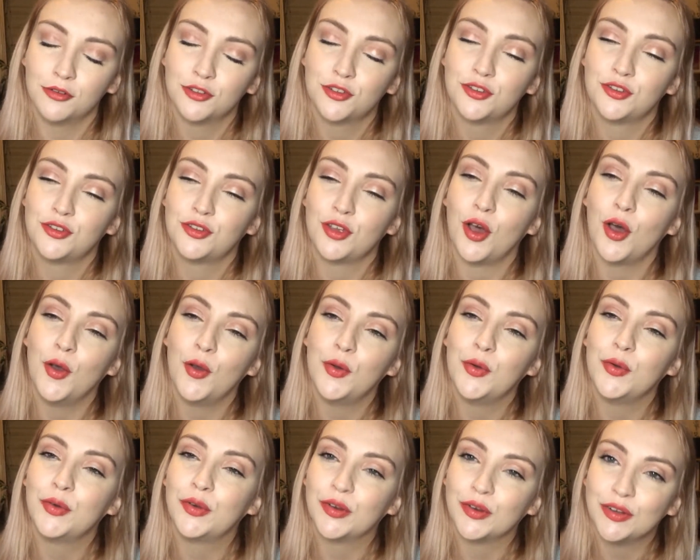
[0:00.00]

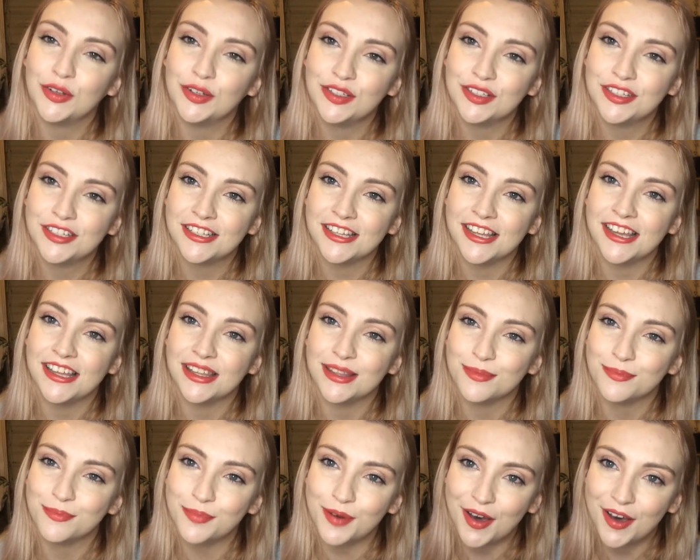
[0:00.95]
so good in
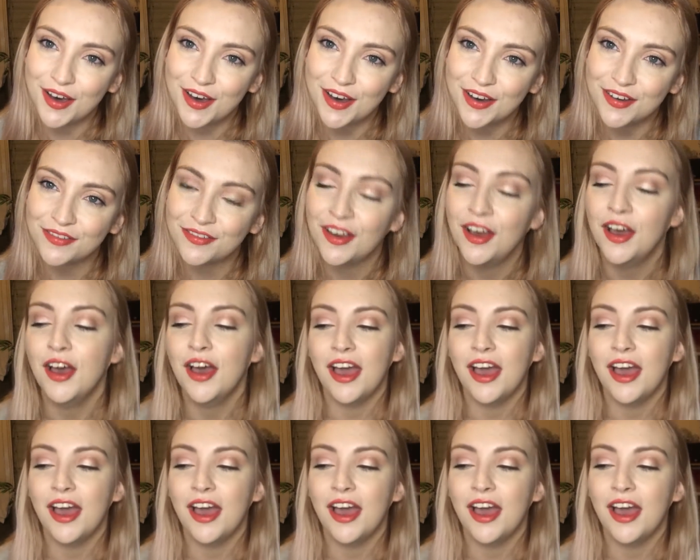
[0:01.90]
the bath.